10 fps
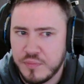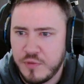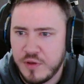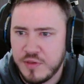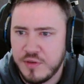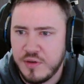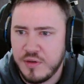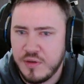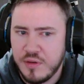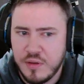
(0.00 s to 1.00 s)
precedent.
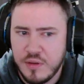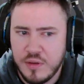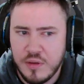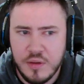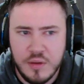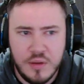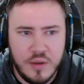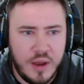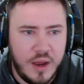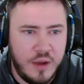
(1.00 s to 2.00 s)

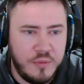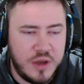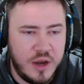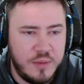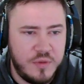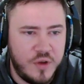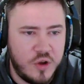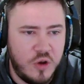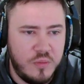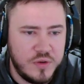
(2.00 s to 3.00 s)
We kind of prefer
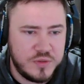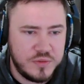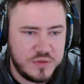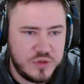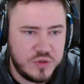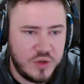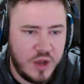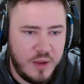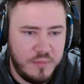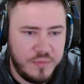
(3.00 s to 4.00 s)
combos with
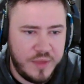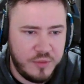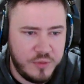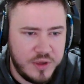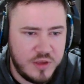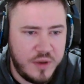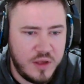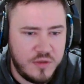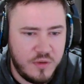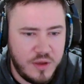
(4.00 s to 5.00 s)
that the weakest
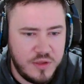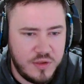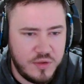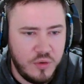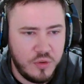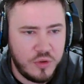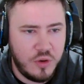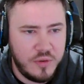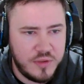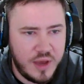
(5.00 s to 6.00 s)
parts of our ranges, or the
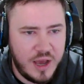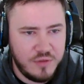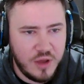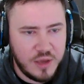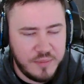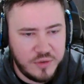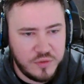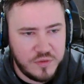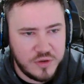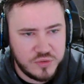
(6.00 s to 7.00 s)
combos that have like backdoor
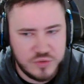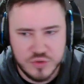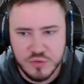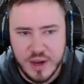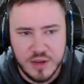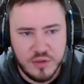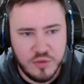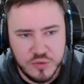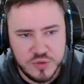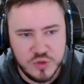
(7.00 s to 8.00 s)
flush draws direct
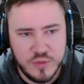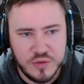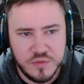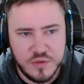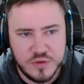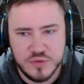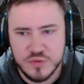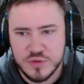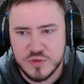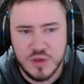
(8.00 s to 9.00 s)
or 2 backdoor flush
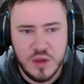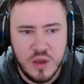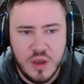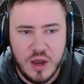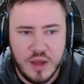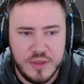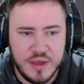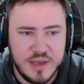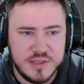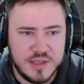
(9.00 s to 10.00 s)
draws. I think
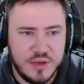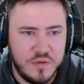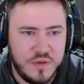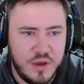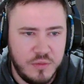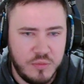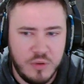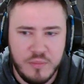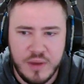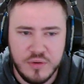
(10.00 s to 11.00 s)
ace 10 off here with
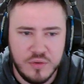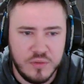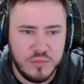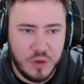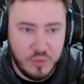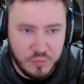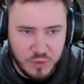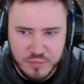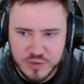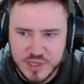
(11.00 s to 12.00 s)
1 backdoor, well,
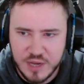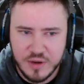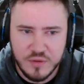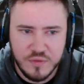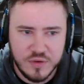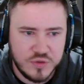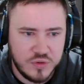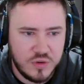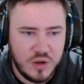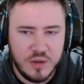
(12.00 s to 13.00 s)
1 pretend backdoor flush
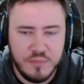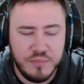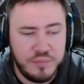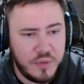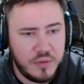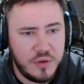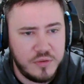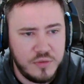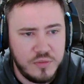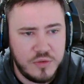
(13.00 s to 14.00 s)
draw. I'm going
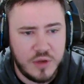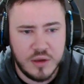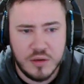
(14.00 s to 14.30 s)
to check.